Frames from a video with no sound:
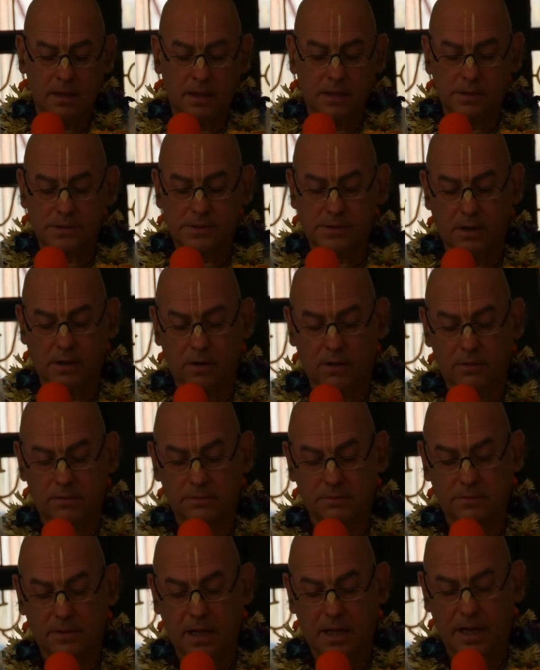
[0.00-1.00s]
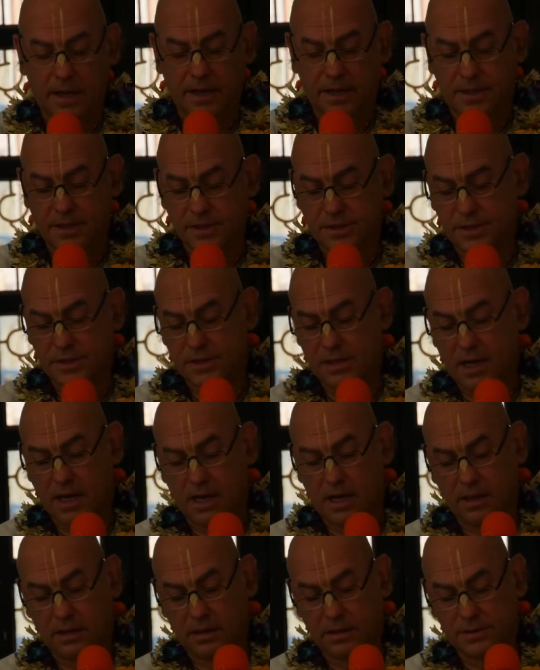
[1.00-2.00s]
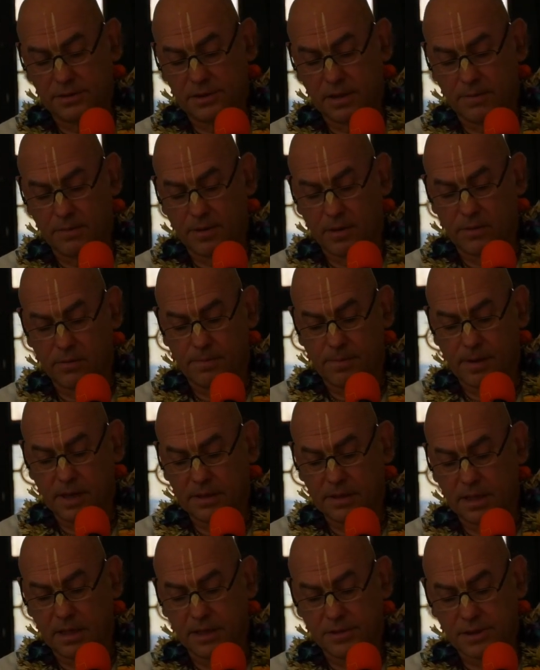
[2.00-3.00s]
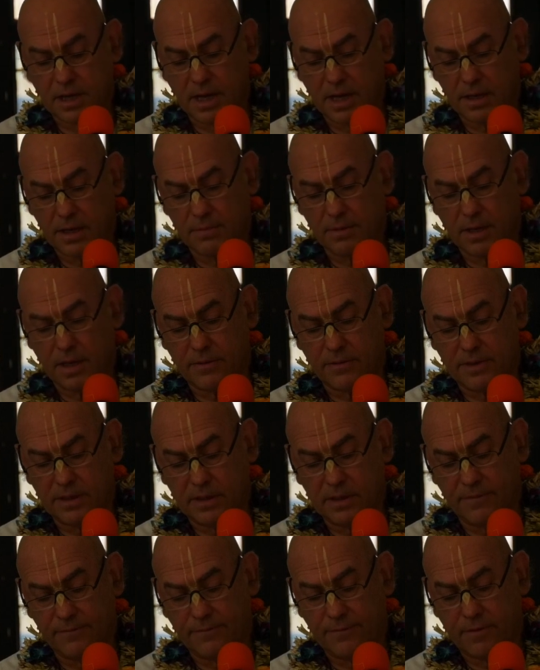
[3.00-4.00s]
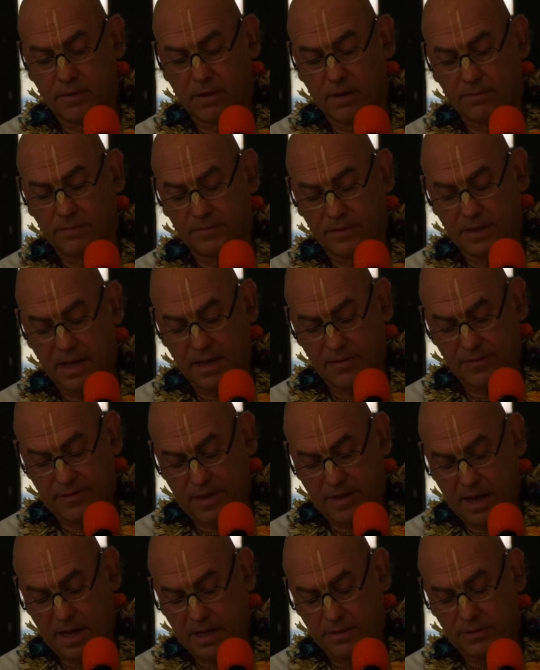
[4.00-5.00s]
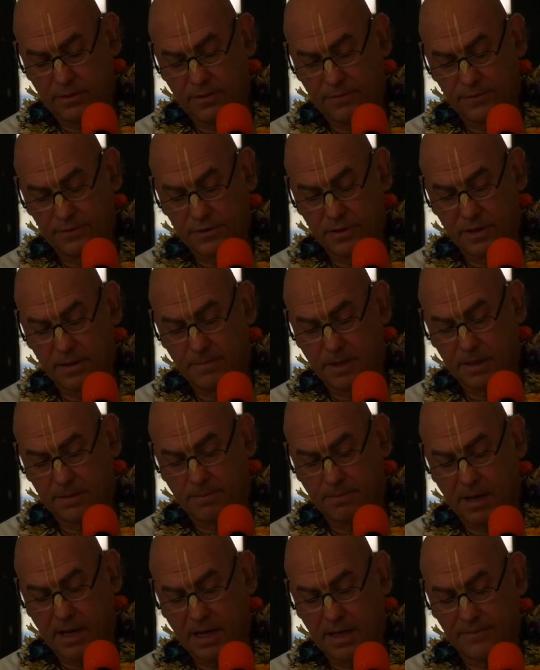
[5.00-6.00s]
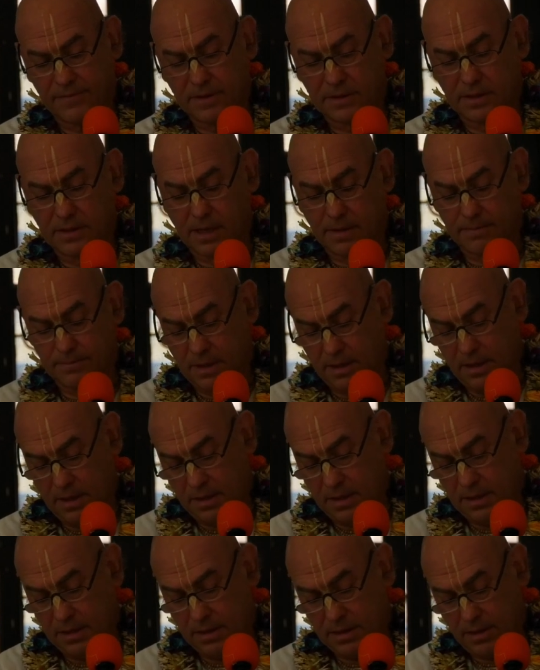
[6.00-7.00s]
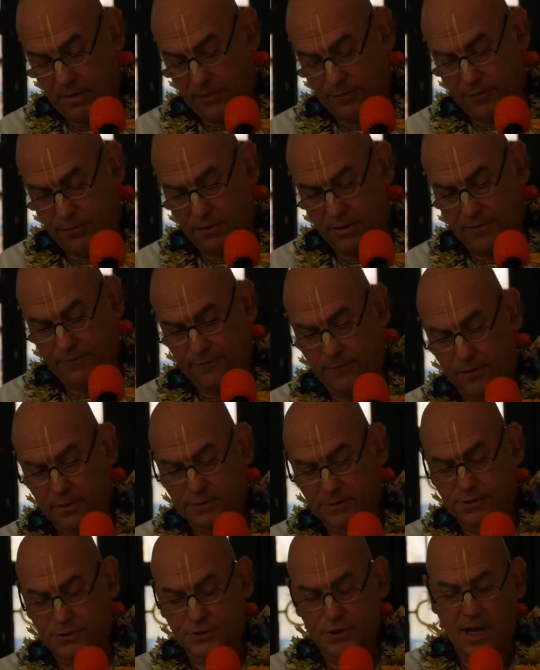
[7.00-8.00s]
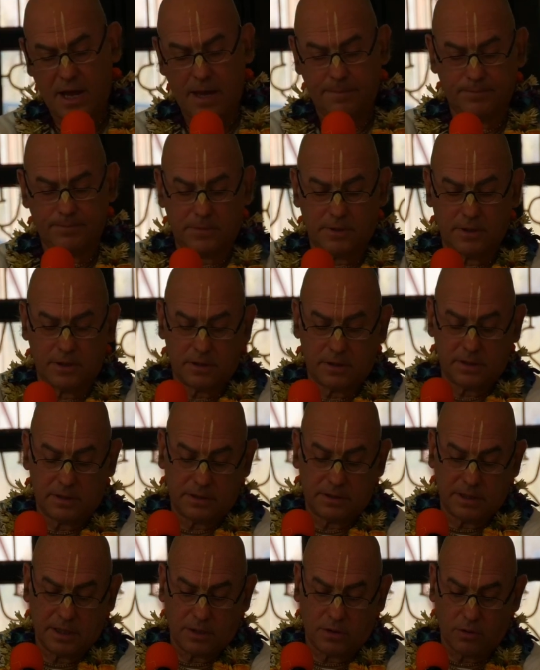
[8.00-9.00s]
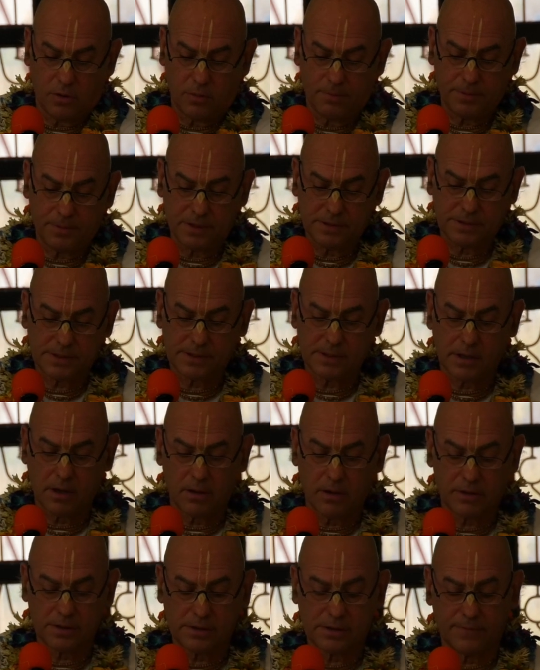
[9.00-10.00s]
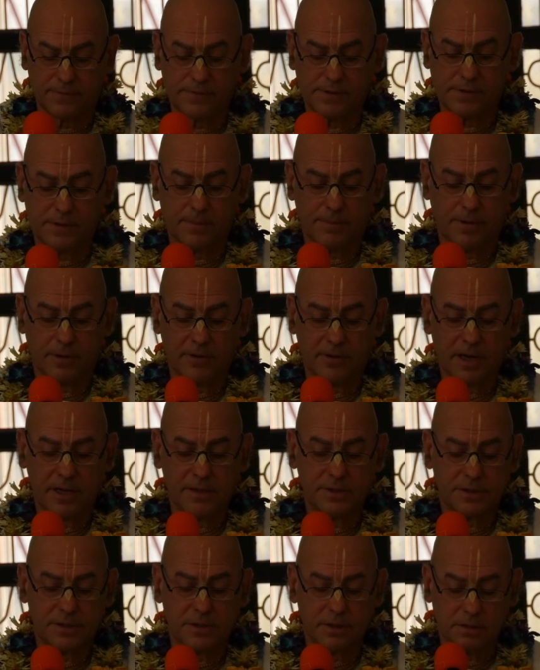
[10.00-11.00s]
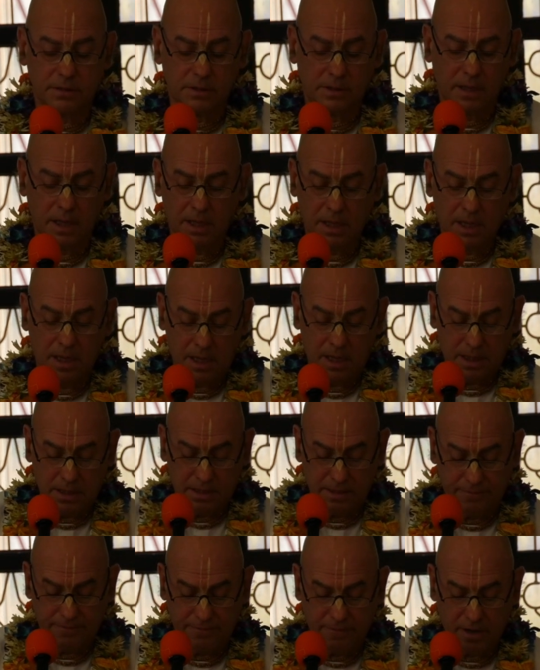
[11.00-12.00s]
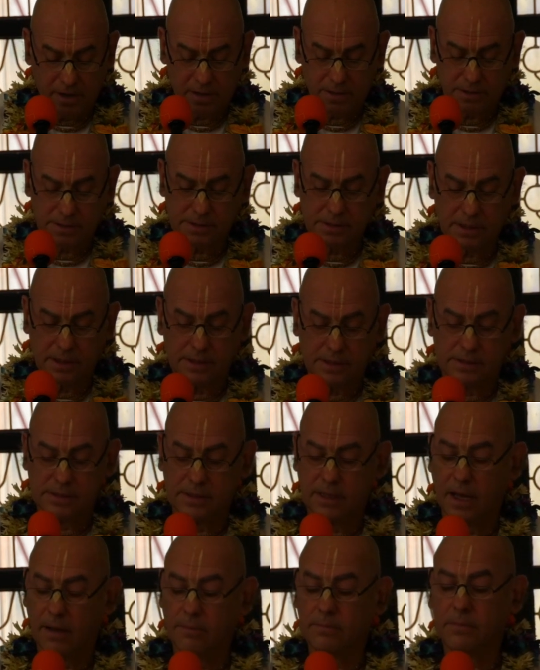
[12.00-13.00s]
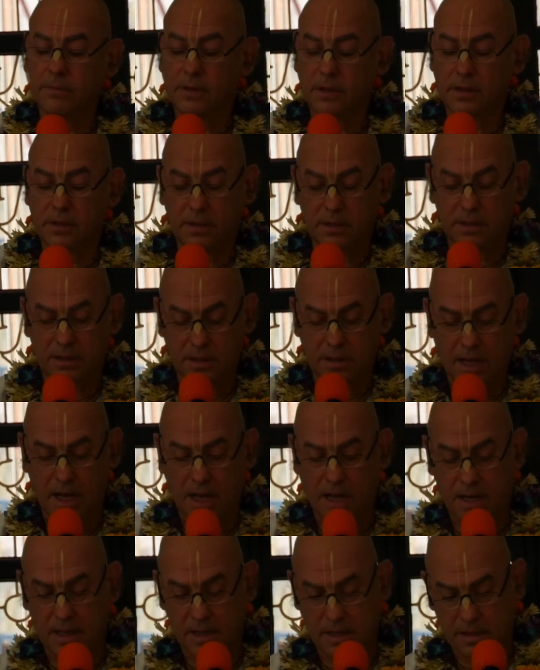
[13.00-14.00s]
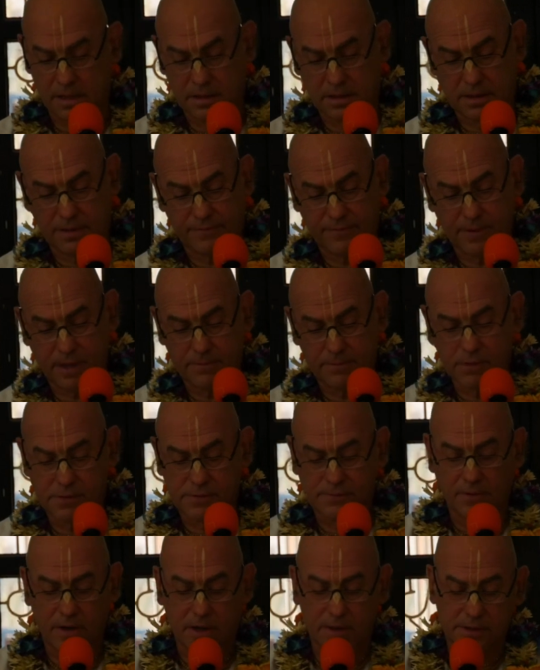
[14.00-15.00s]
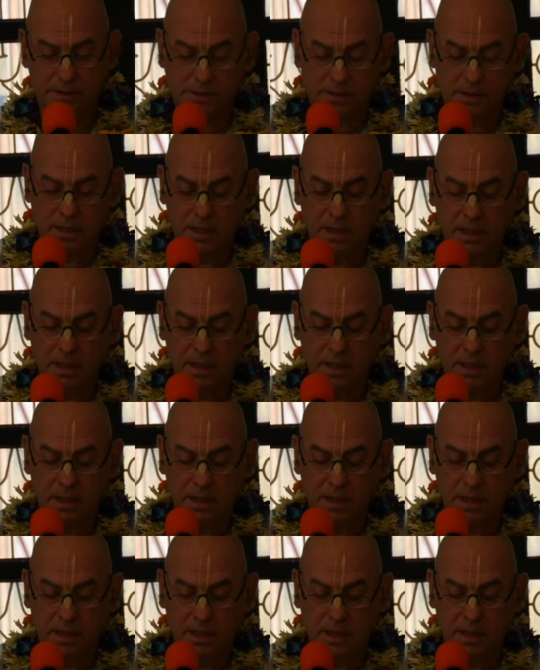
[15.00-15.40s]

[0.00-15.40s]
So, Hare Krishna, Srila Prabhupada Ki Jai. We are reading from 10th canto of Srimad Bhagavatam, 31st chapter, the Gopis' Songs of Separation. The verse is number 9, famous verse.